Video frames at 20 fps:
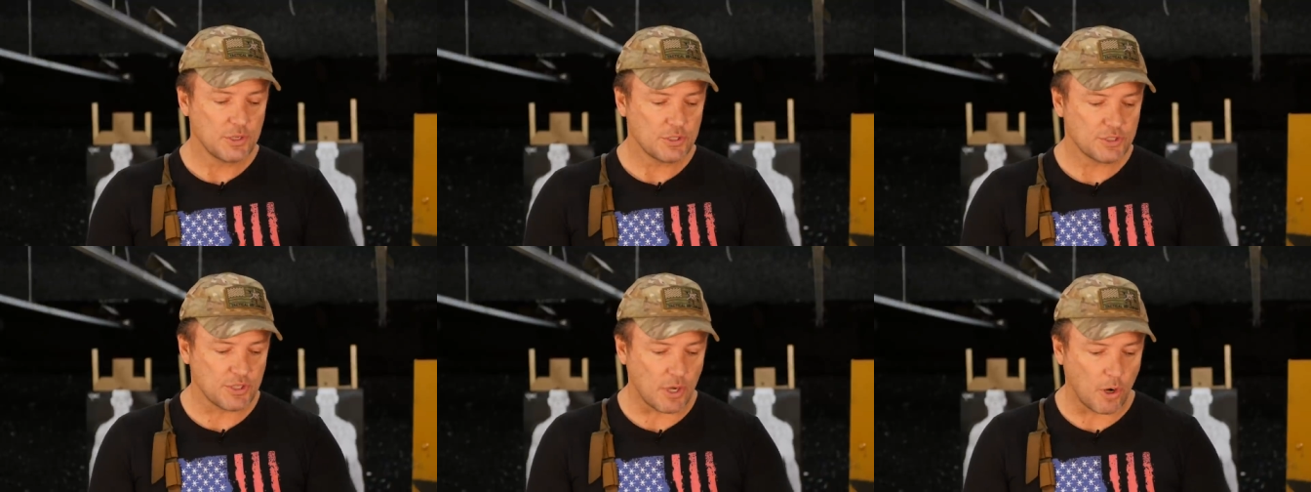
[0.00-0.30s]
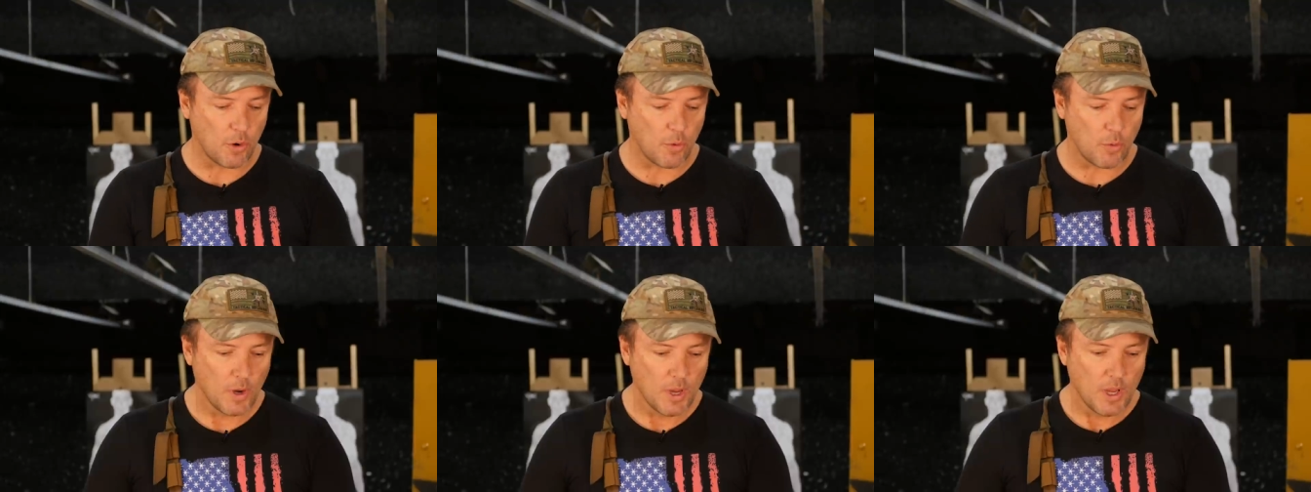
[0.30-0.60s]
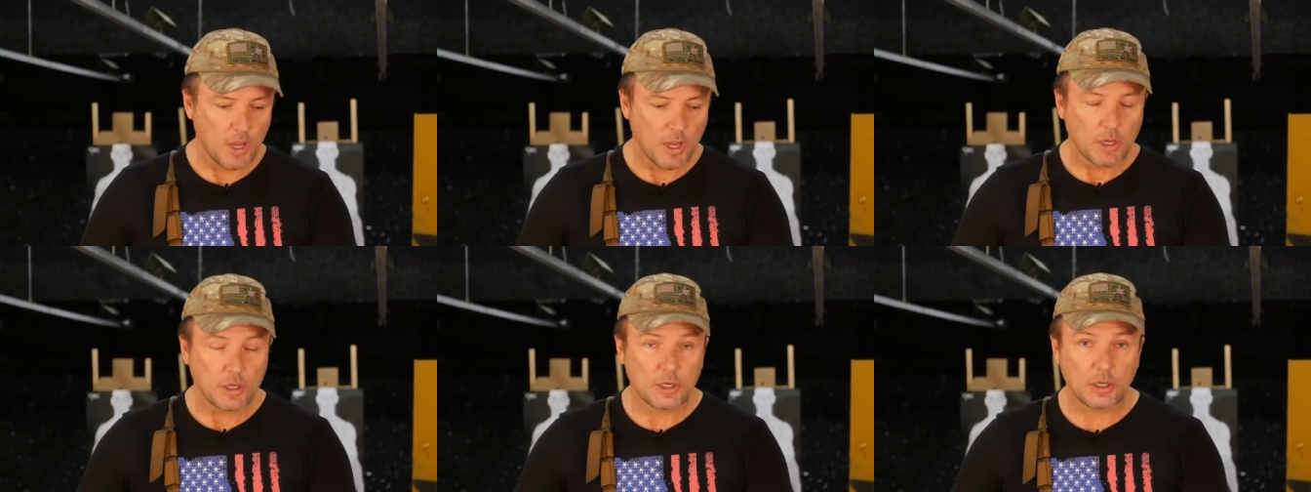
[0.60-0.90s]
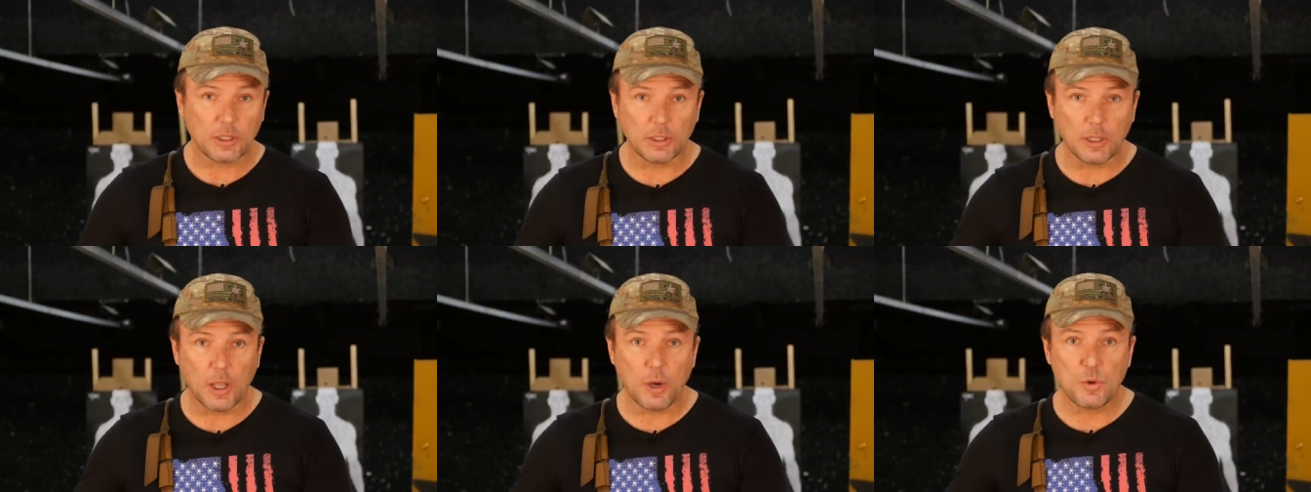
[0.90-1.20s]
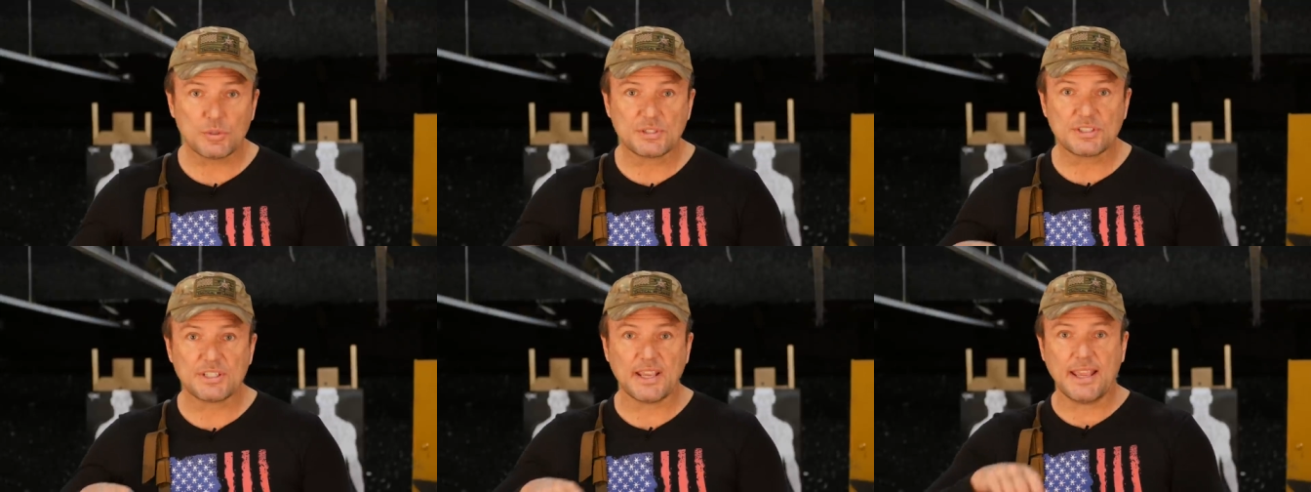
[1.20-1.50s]
So
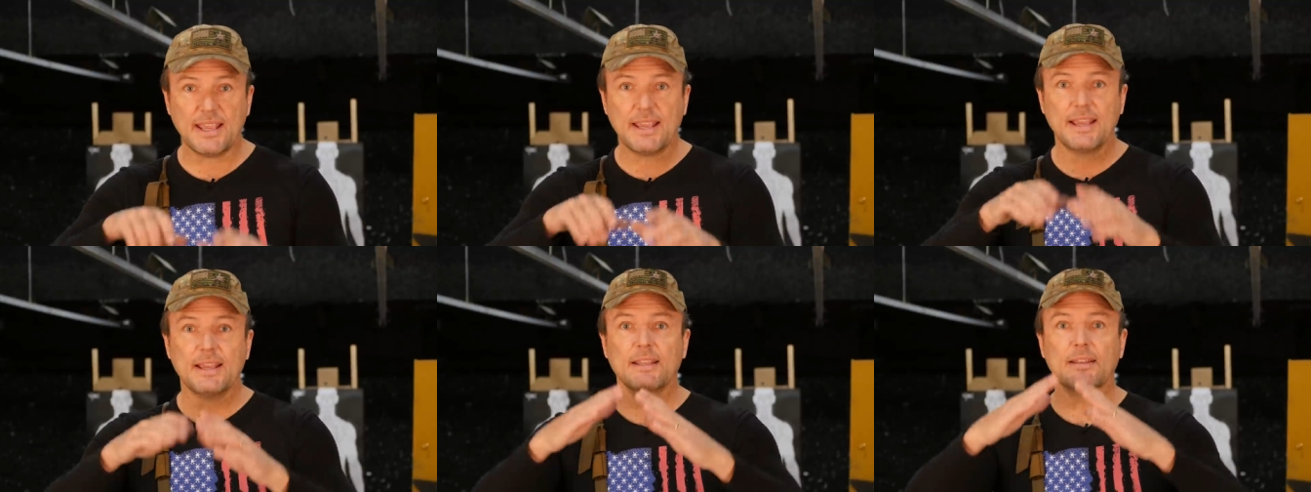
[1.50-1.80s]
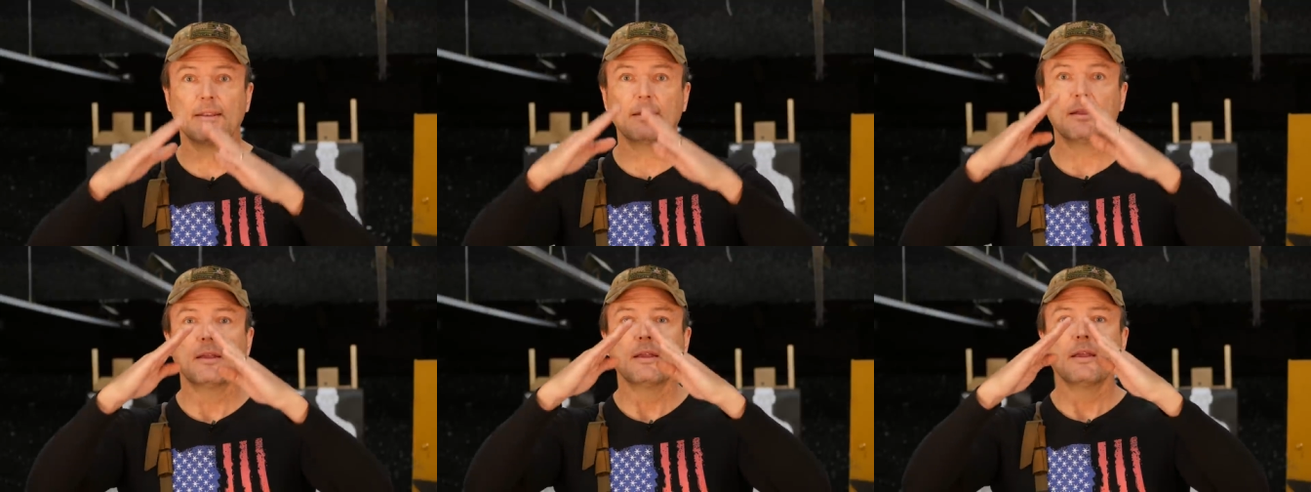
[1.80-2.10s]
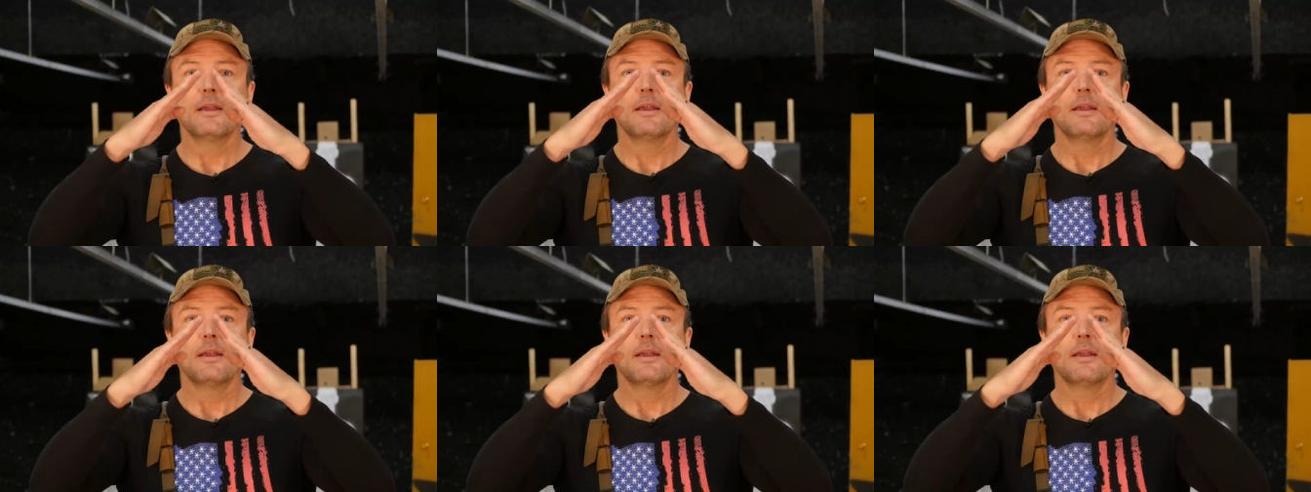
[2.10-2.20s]
close in,